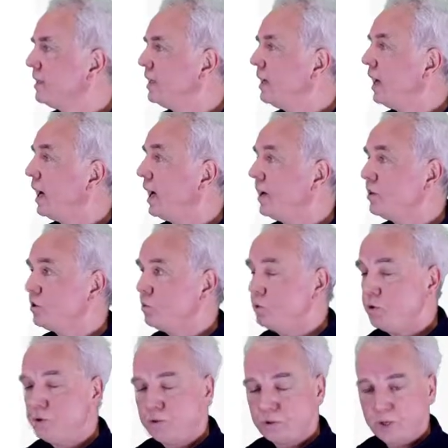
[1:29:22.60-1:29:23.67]
and you
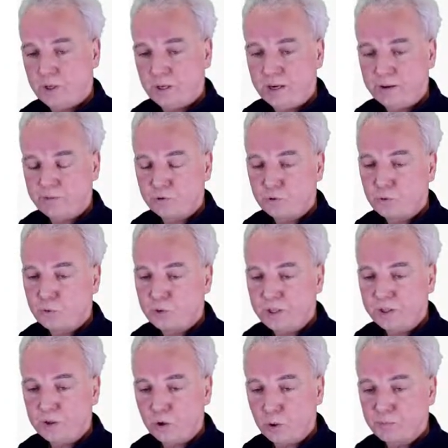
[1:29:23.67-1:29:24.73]
would have to
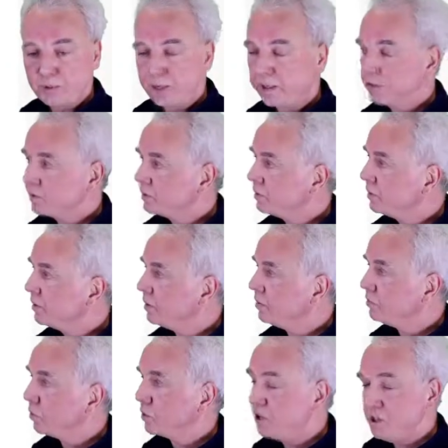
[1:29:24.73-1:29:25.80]
create an object uh,
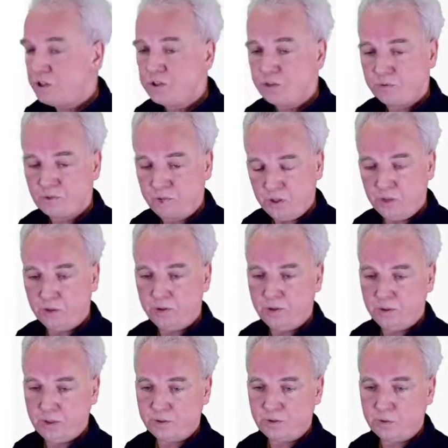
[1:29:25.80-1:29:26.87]
for each field
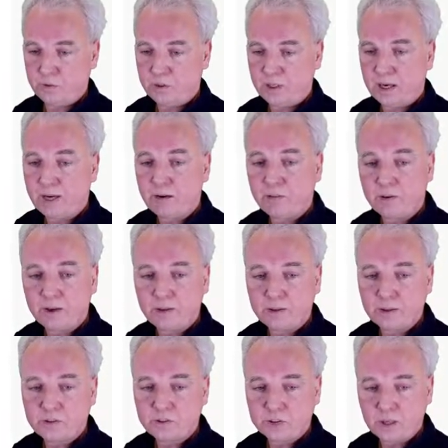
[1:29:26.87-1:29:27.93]
that you would have and
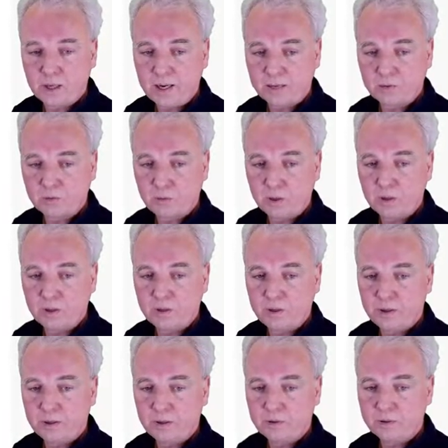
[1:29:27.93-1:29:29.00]
then select
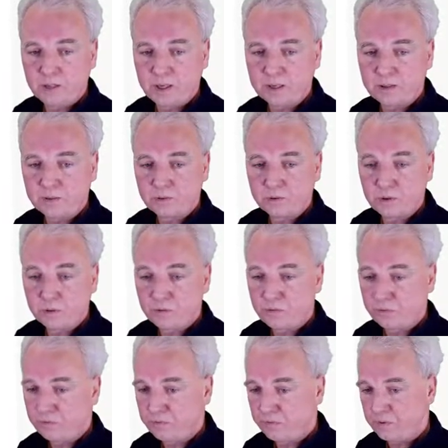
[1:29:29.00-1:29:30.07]
uh, select the
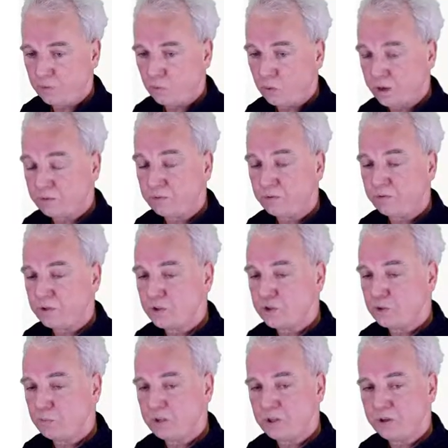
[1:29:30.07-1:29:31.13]
one of the fields
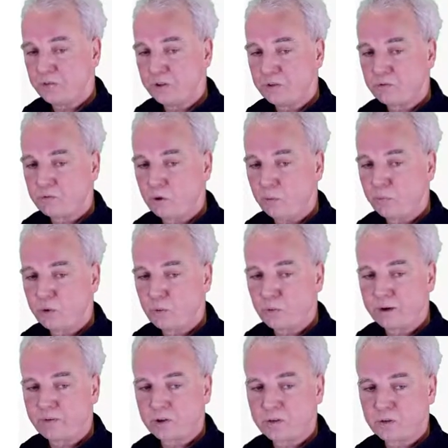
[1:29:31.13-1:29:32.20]
to be different from the
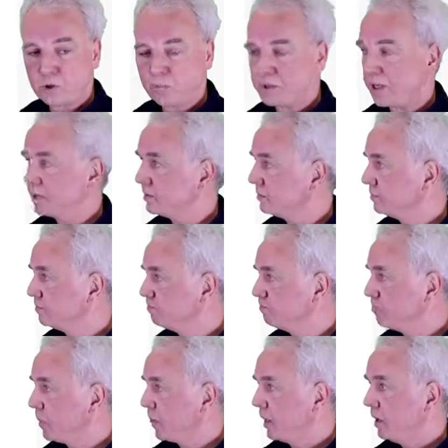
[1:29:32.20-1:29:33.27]
reference object
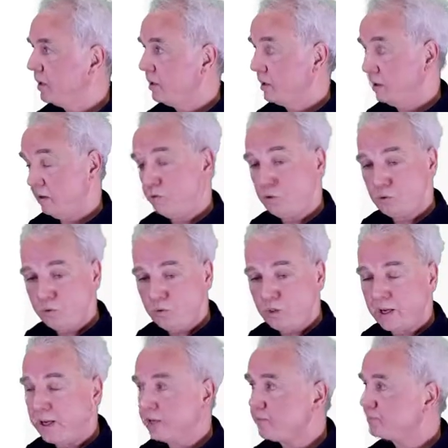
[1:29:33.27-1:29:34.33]
and if you do that